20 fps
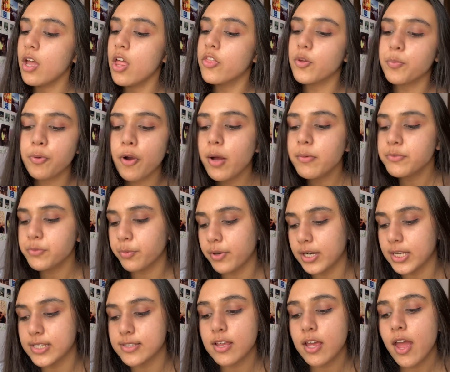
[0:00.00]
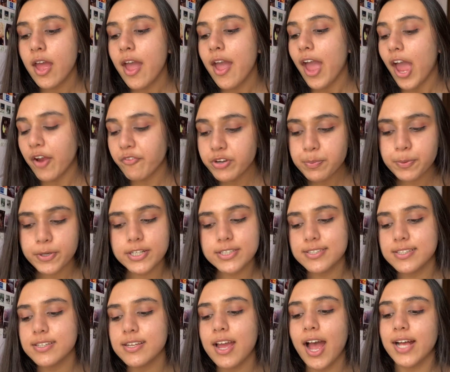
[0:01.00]
The prompt was, every
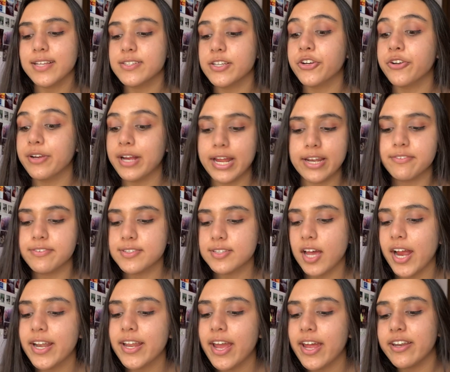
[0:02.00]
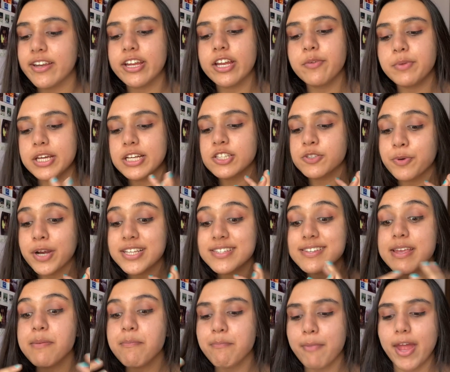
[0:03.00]
person has a creative side, and it can be
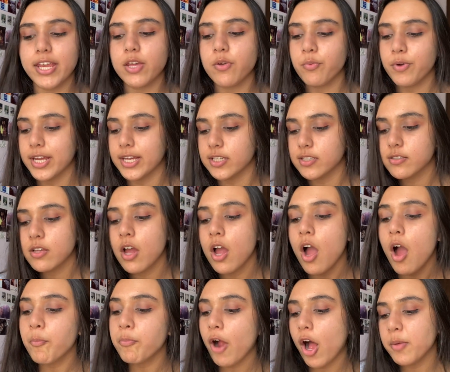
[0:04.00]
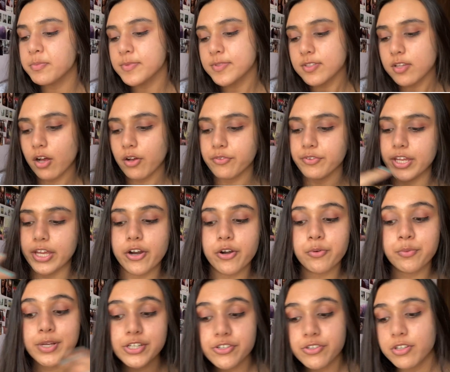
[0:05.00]
expressed in many ways. Problem solving,
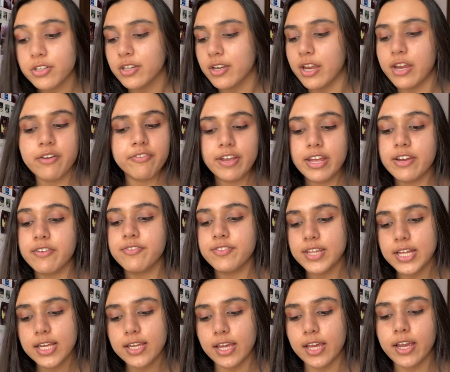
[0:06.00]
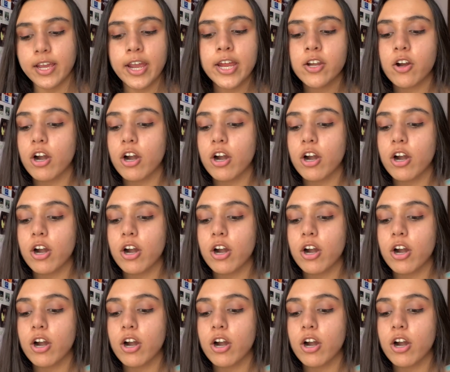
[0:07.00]
original and innovative thinking, and